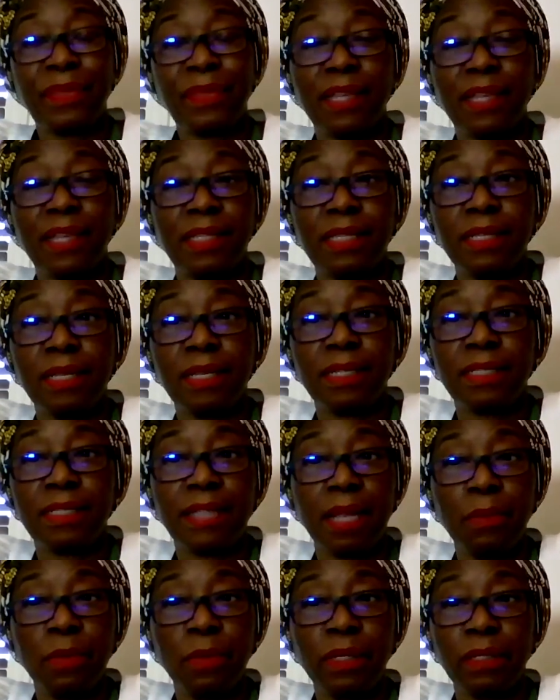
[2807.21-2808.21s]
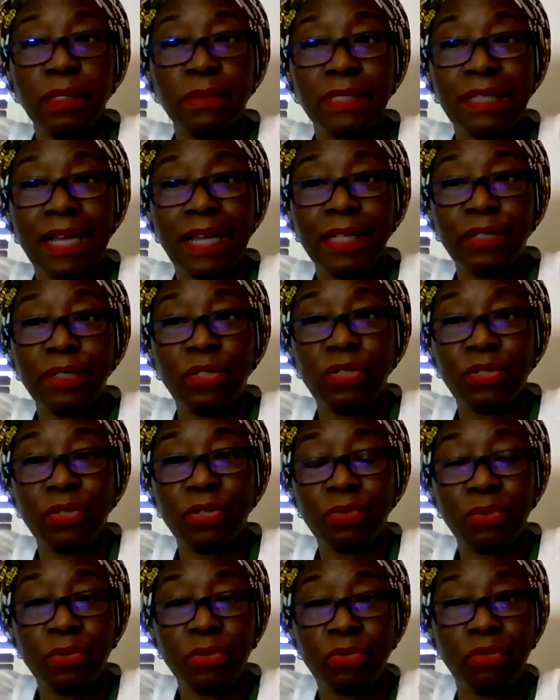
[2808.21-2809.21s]
They didn't understand what it was like to use
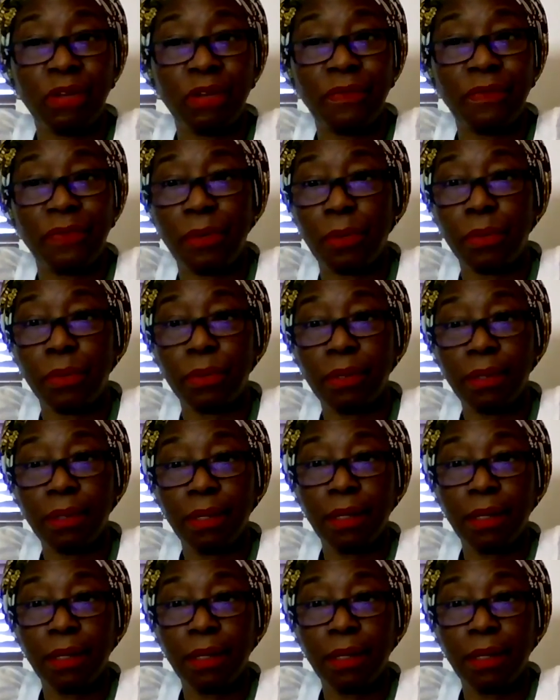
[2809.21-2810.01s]
a rotary phone.